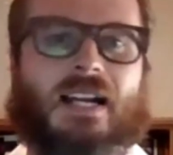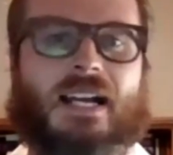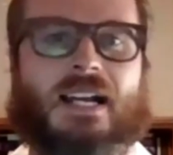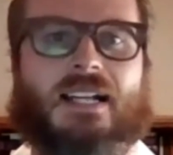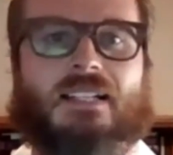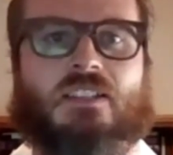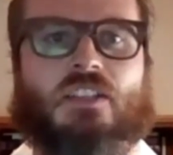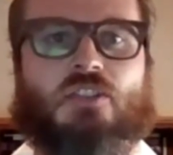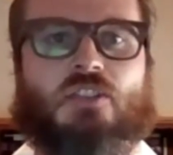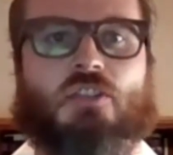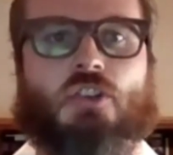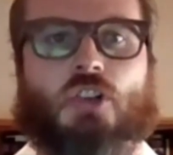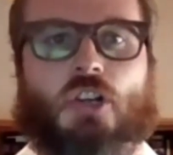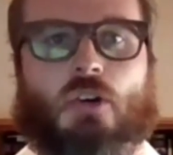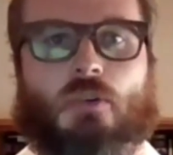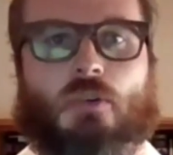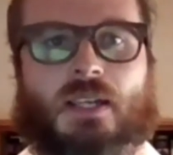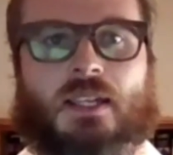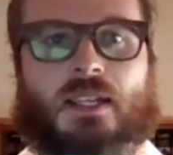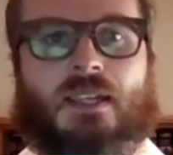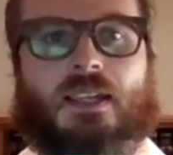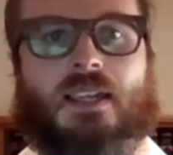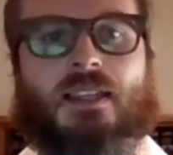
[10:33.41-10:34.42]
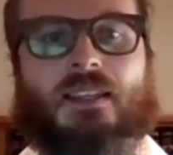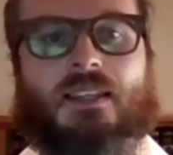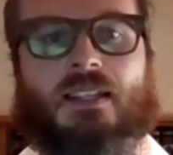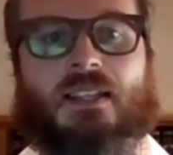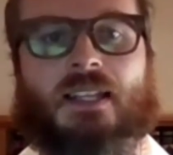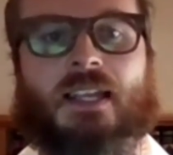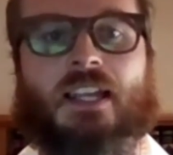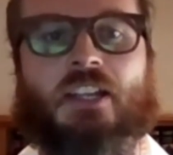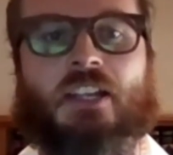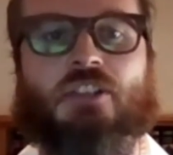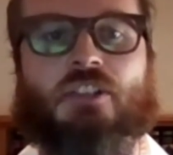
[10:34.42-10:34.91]
fastest growing in the
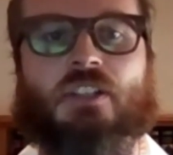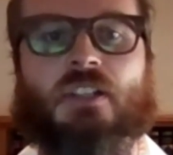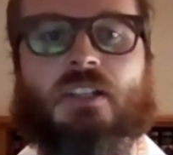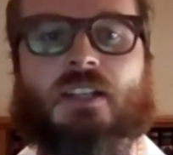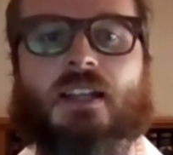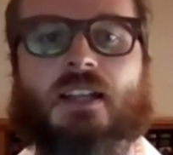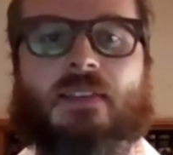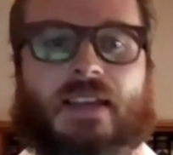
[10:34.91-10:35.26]
nation,